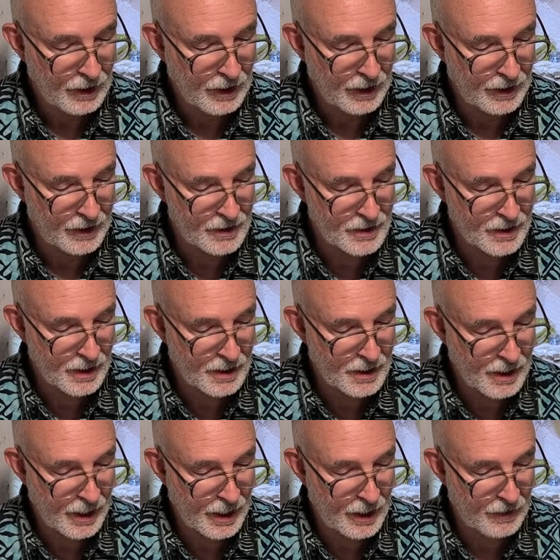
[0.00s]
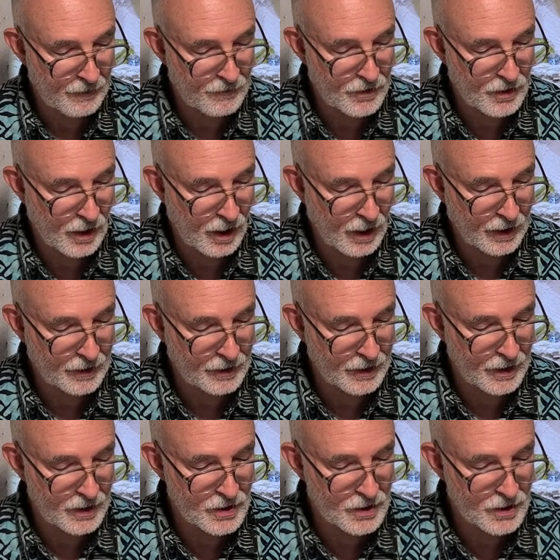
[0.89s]
It is a day of
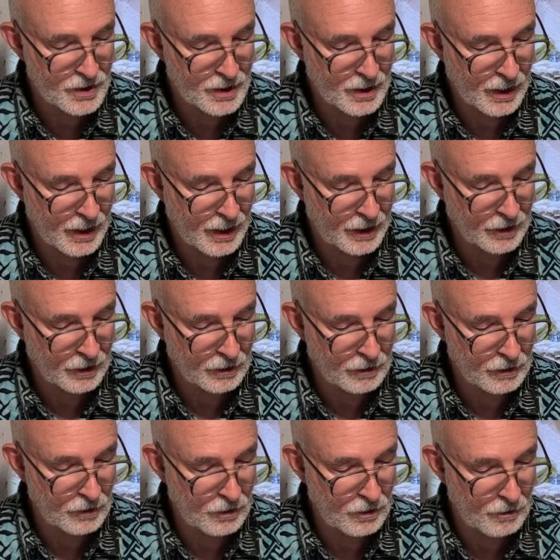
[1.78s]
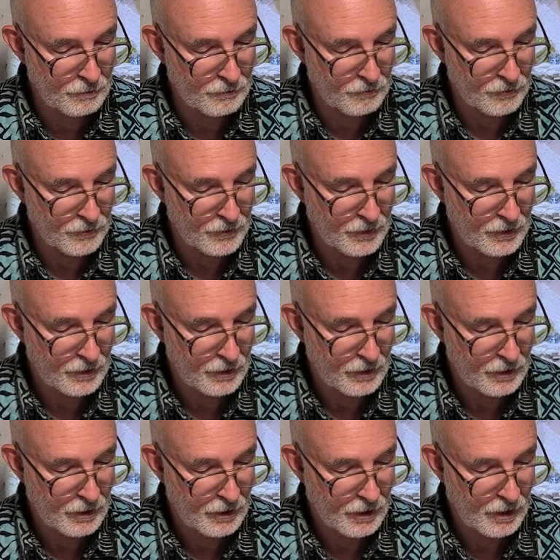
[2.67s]
darkness and gloom,
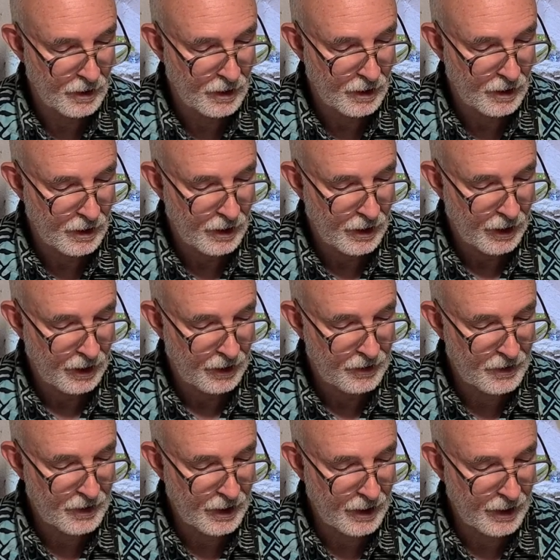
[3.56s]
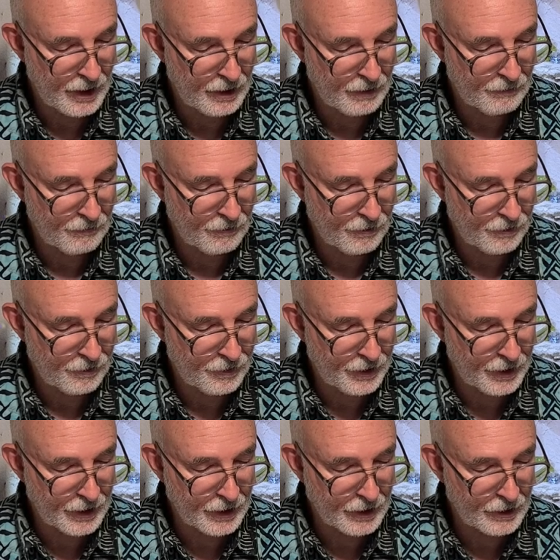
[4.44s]
a day of
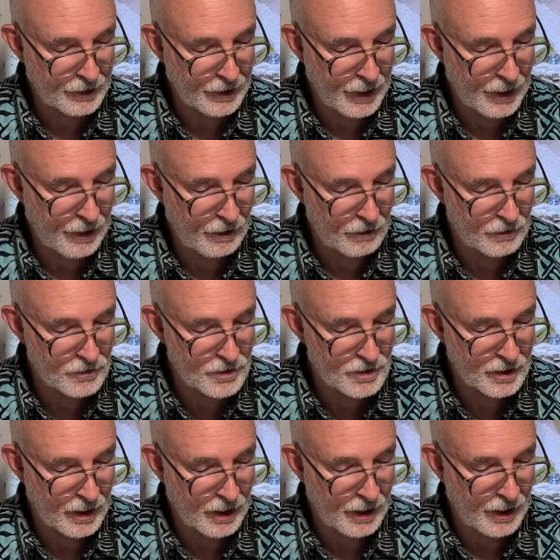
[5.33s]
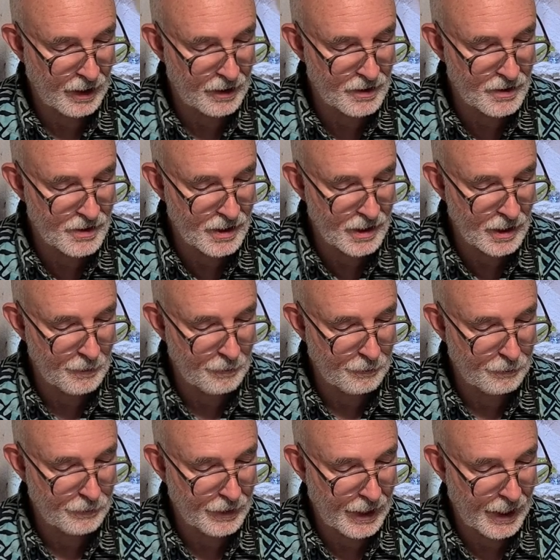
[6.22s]
thick clouds and
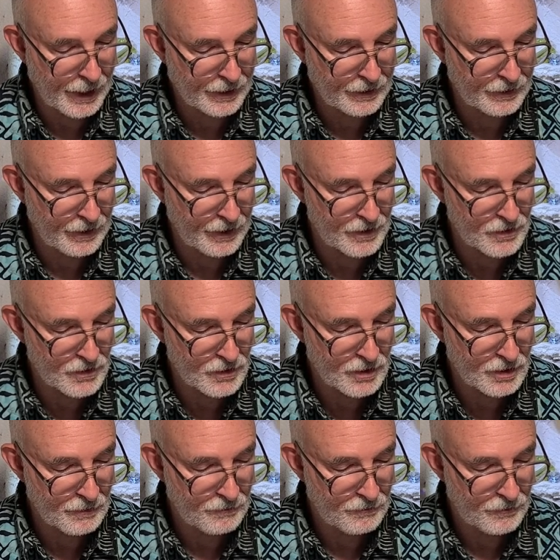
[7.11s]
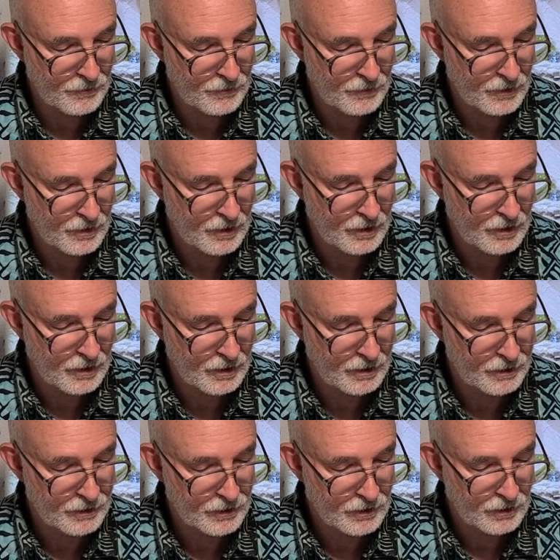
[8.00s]
deep blackness.
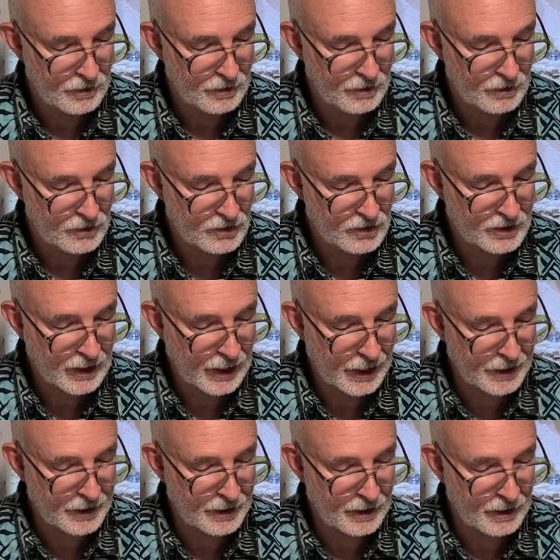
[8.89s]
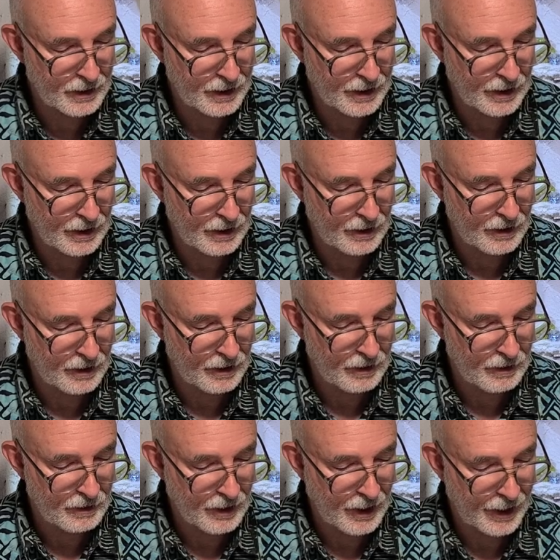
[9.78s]
Suddenly,
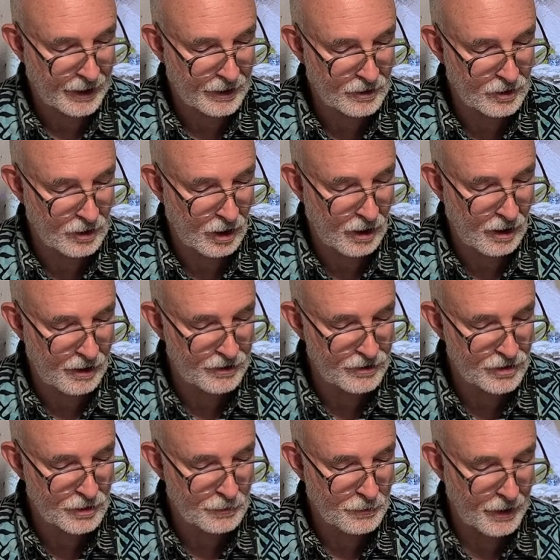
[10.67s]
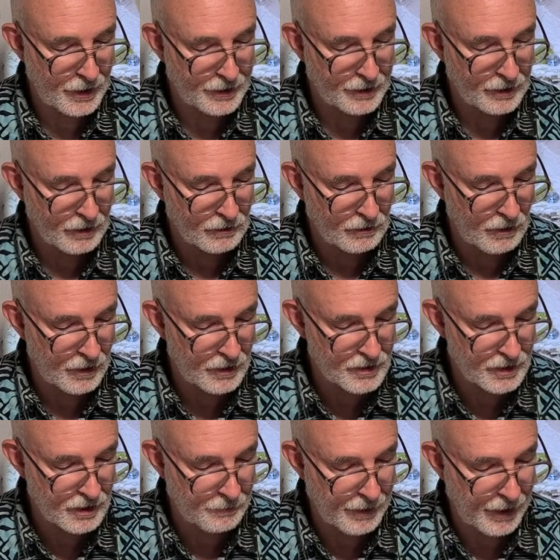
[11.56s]
like dawn spreading
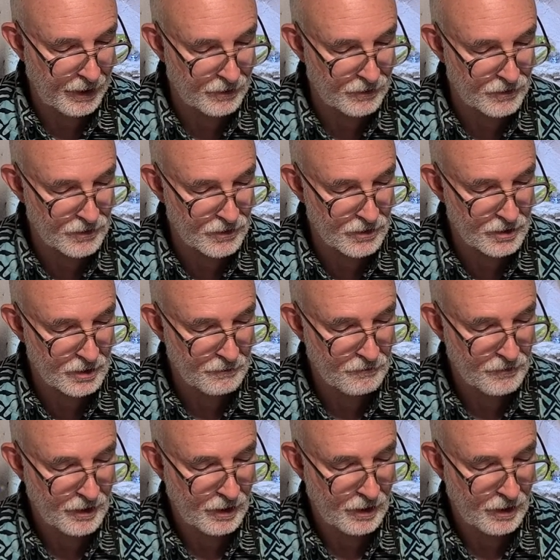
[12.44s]
across the mountains,